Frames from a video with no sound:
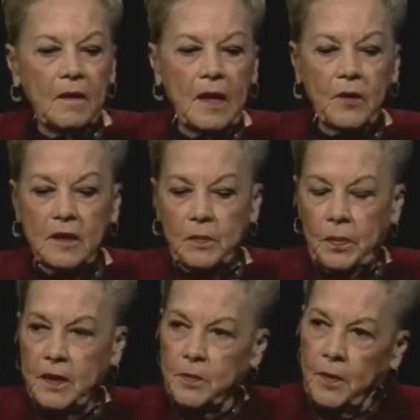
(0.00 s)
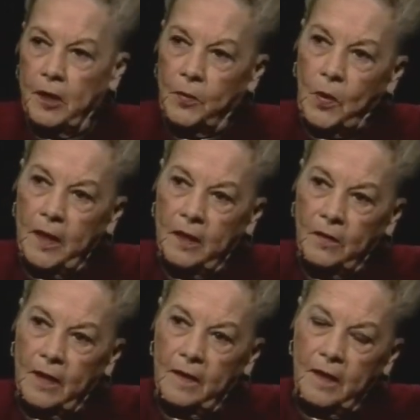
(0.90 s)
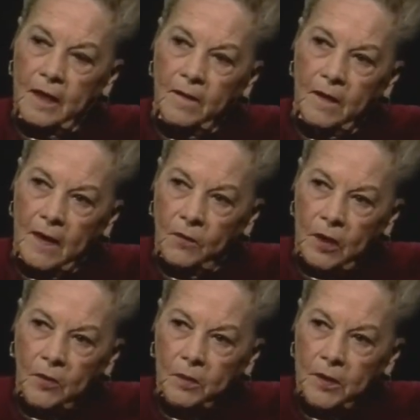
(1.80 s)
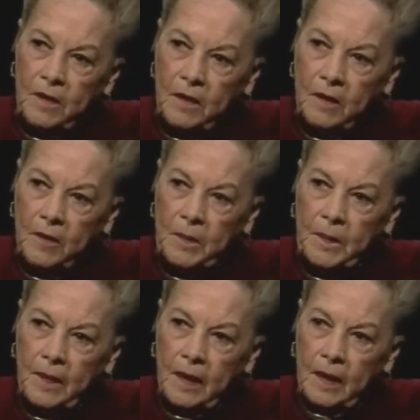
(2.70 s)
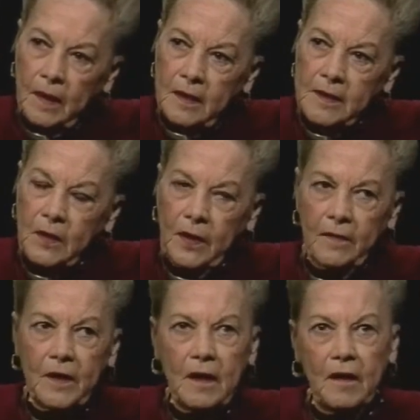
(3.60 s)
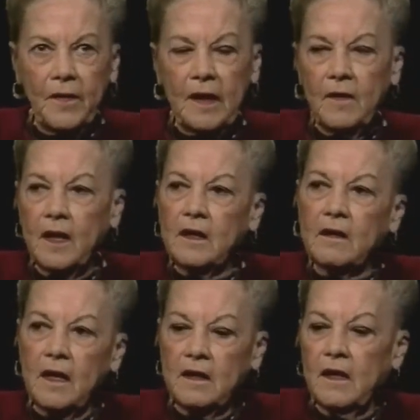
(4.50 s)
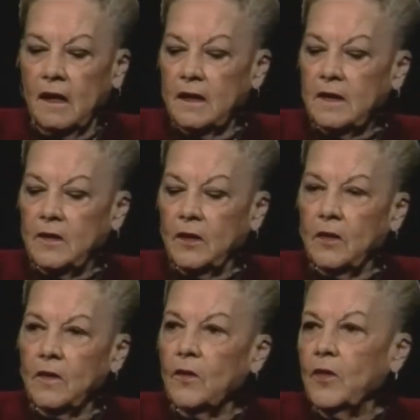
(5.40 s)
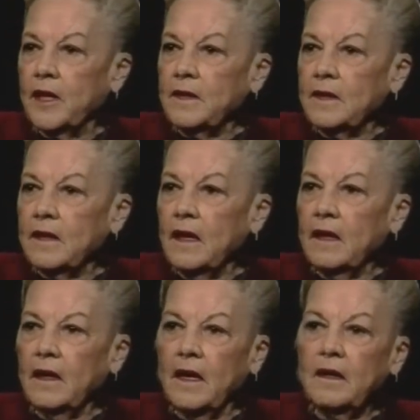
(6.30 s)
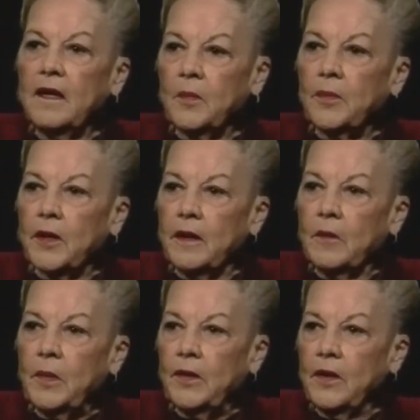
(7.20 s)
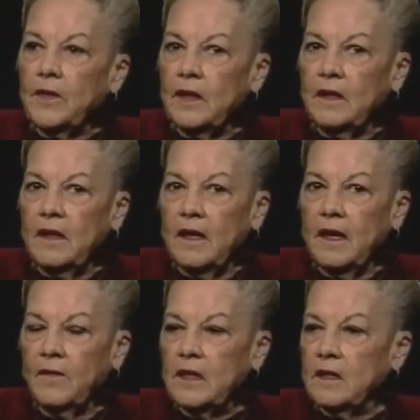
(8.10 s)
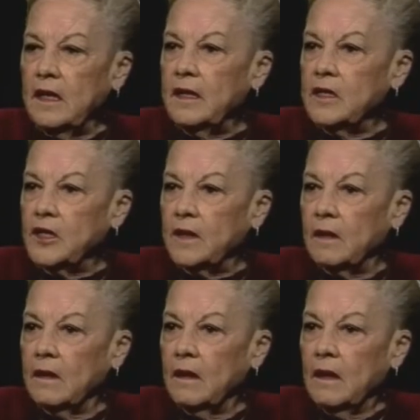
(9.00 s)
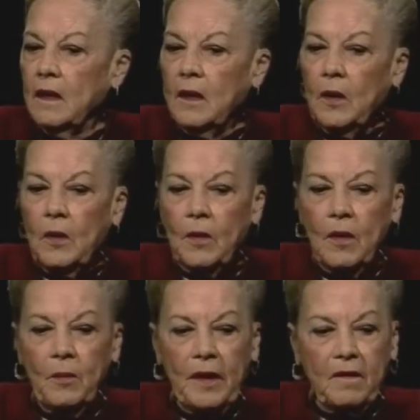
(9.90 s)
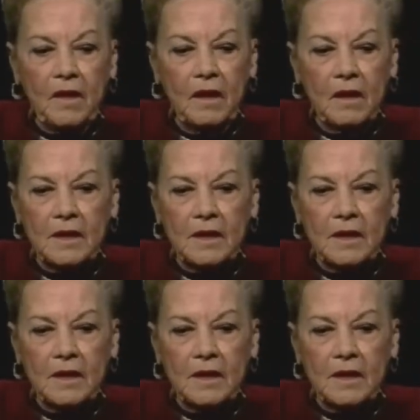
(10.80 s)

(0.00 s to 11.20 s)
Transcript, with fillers: they would just pitch barbed wire around and th that we would be there. So every now and then they they tell us to go to the west and, and get a break because it did have its tension. Mm -hmm. But the uh,